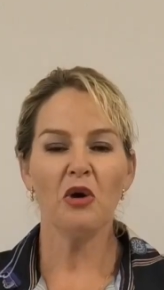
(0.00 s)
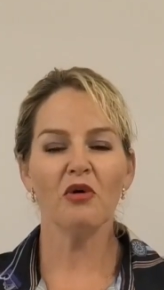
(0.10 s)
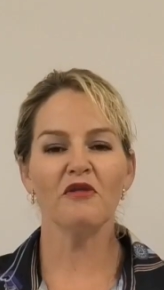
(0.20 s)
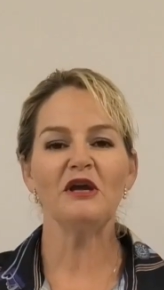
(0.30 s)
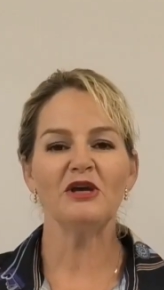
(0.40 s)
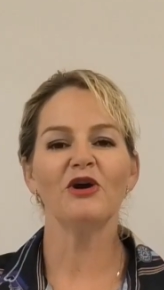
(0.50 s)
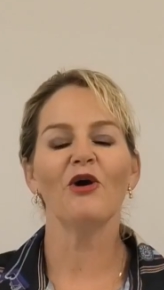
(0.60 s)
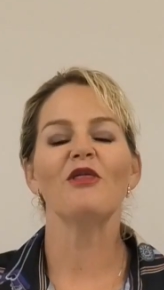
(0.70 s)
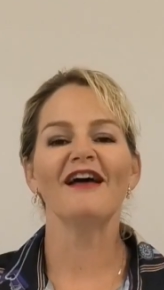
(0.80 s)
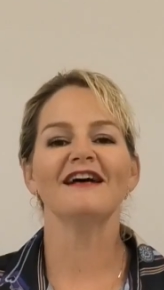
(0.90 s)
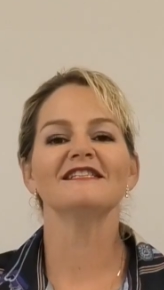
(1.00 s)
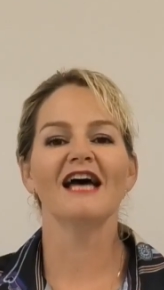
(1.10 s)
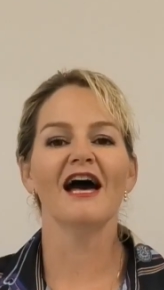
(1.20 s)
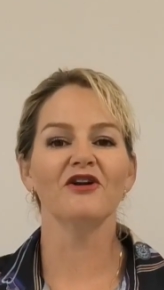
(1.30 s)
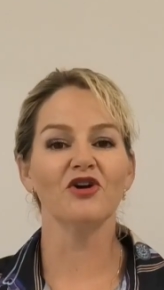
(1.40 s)
Well, there you go, that's
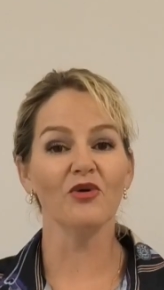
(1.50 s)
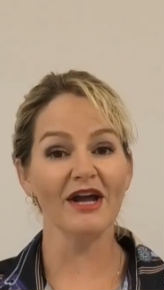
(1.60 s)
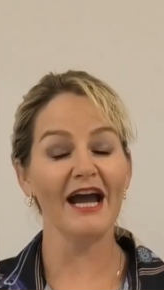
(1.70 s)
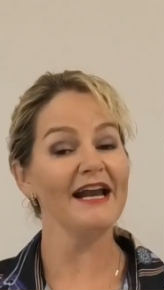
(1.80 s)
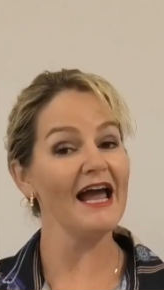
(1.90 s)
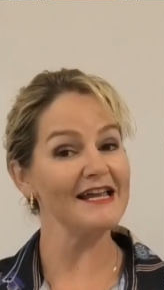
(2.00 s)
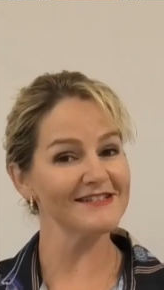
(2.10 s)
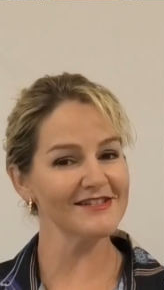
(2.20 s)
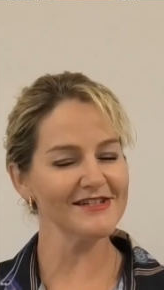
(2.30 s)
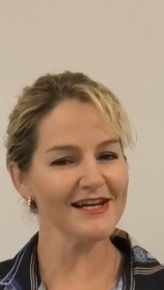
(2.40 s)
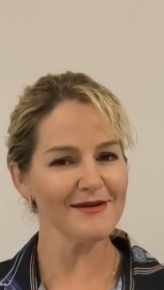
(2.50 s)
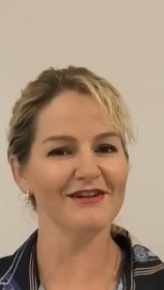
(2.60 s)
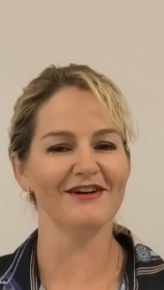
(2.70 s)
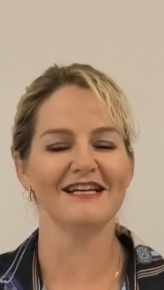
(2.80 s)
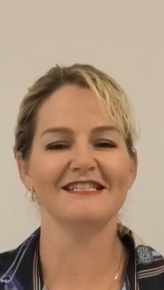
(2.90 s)
how to create and
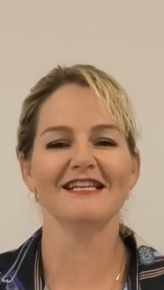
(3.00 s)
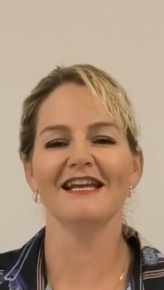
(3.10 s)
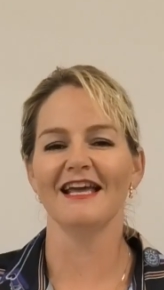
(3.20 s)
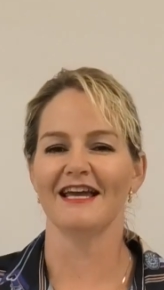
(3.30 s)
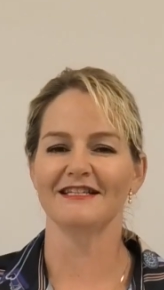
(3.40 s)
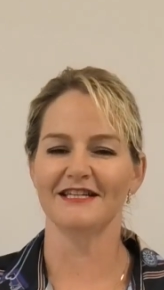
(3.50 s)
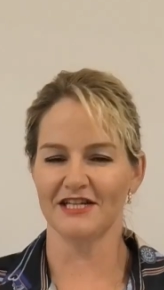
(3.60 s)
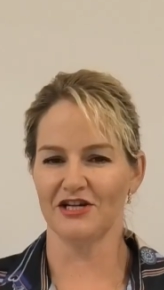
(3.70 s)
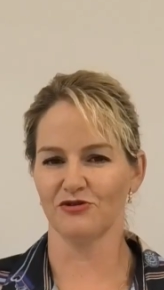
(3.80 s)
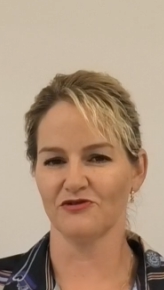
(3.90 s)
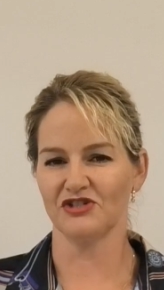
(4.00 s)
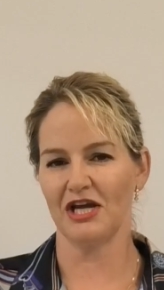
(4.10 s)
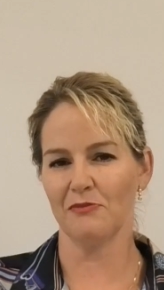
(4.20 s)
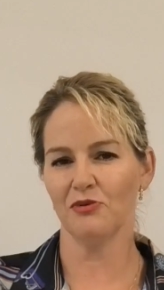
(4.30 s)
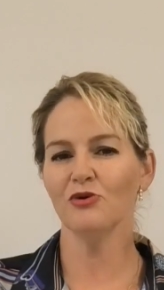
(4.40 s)
stabilise an anti-dandruff
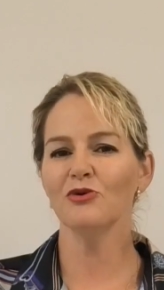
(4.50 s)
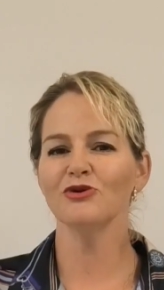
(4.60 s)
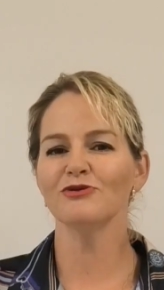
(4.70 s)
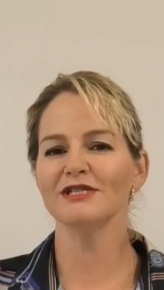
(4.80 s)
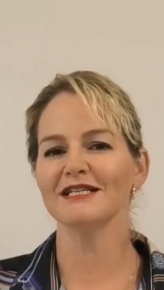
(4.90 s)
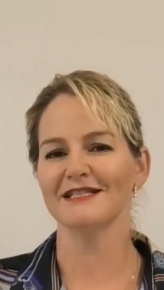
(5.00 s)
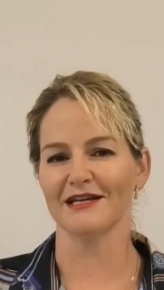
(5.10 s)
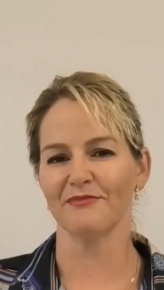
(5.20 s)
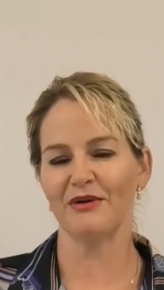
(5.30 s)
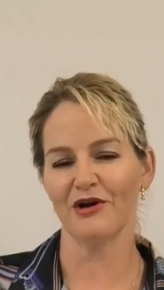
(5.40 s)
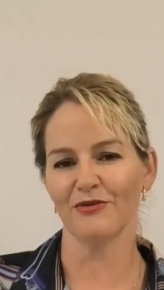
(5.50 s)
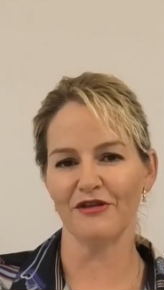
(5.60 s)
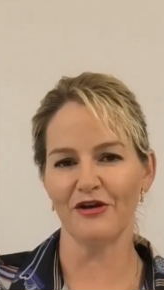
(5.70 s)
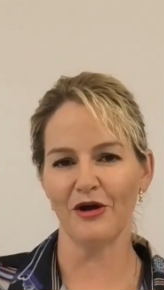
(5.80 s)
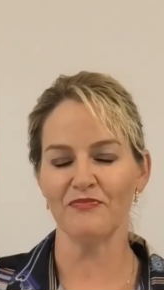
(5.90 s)
shampoo using zinc
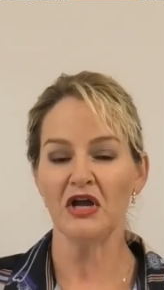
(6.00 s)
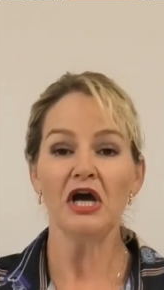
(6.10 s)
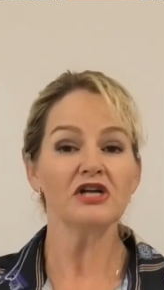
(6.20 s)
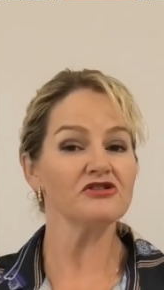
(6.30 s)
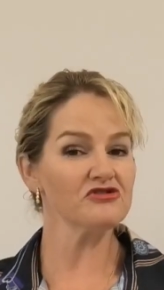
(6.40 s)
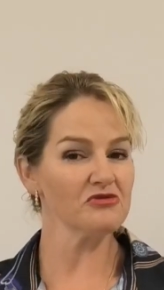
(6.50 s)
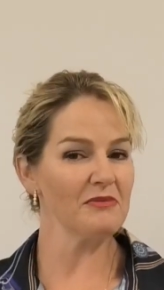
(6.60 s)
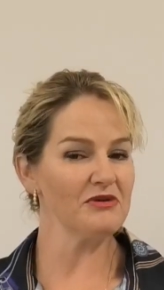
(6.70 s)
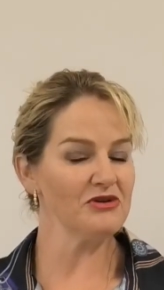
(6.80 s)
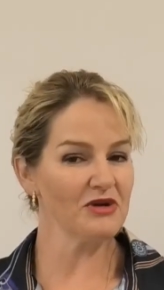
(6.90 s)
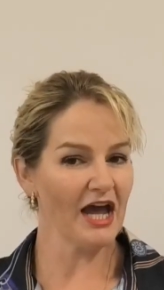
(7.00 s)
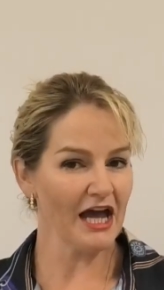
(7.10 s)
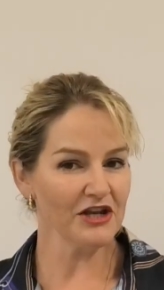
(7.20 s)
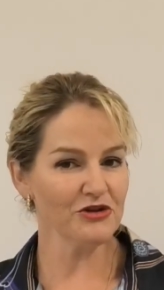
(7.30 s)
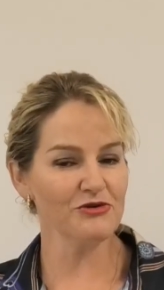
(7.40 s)
pyrithione. Just remember you
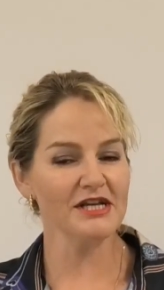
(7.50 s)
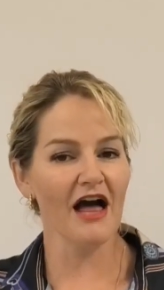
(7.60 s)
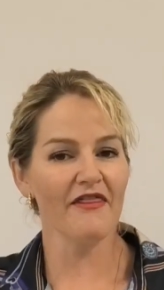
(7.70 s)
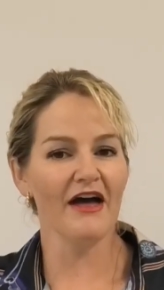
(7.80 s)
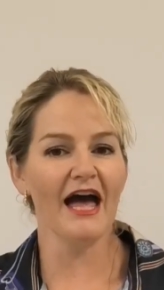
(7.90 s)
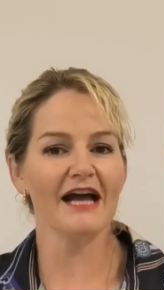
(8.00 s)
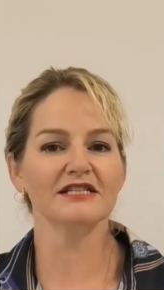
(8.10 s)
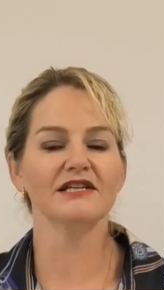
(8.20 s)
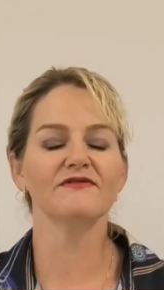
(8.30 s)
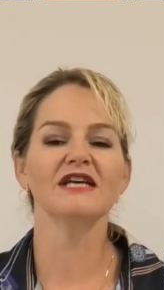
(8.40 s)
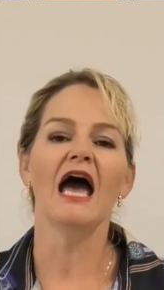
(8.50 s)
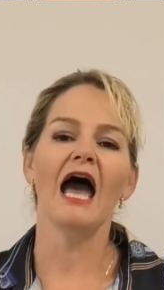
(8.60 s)
can use other actives,